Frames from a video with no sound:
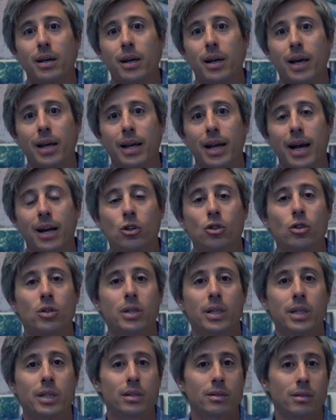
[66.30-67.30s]

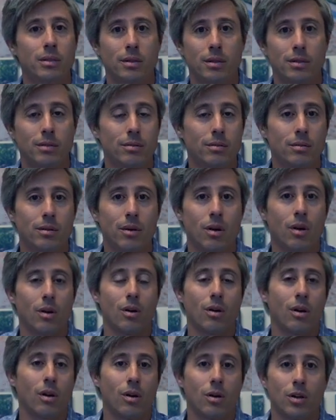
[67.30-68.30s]
actually
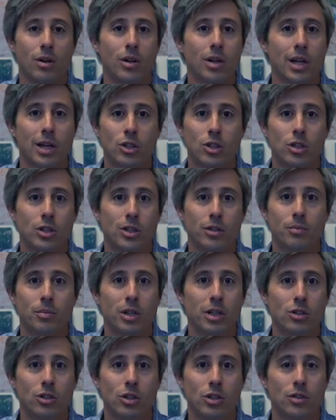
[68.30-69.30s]
our collections have
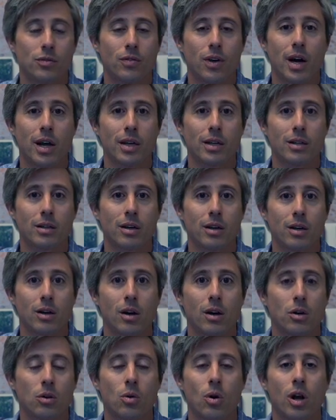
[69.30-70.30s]
been just fine
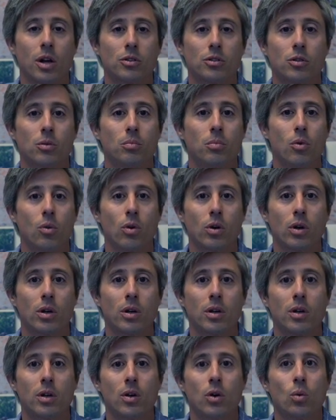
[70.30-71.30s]
across the board.
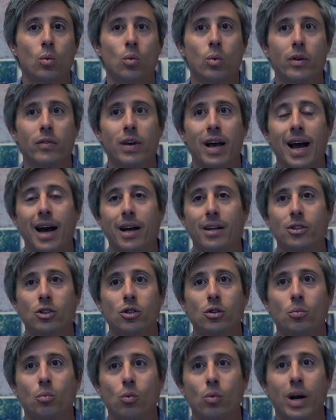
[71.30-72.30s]
We've had
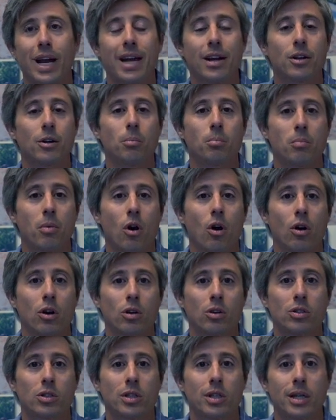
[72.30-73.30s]
some random
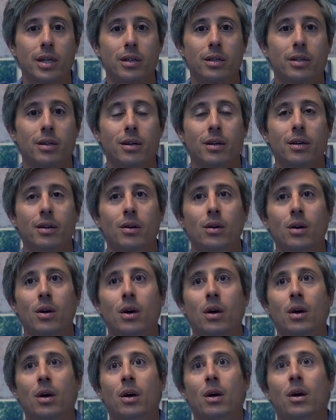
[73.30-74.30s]
parks that
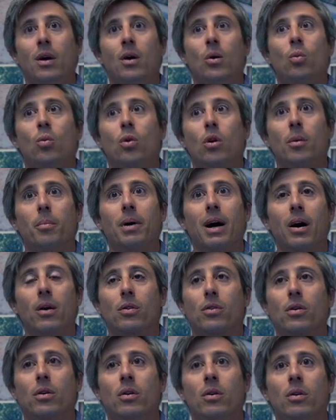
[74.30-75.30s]
were
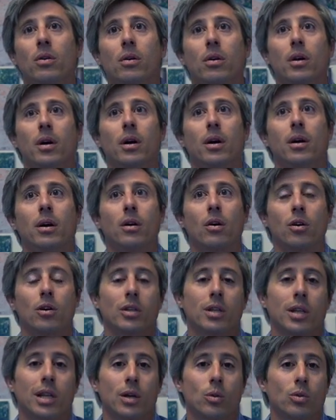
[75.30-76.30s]
about our
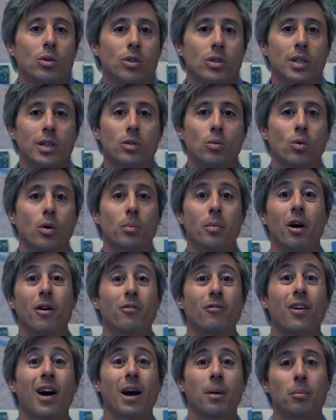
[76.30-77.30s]
delinquencies were
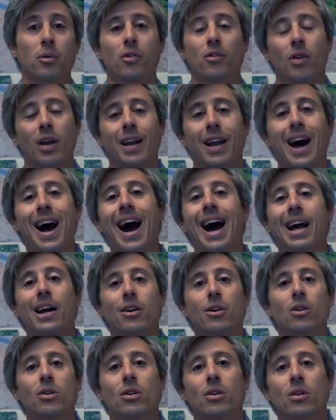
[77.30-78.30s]
about 5%
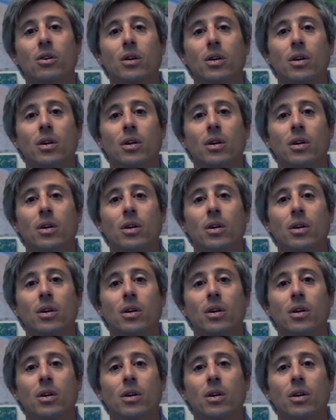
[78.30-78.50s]
higher,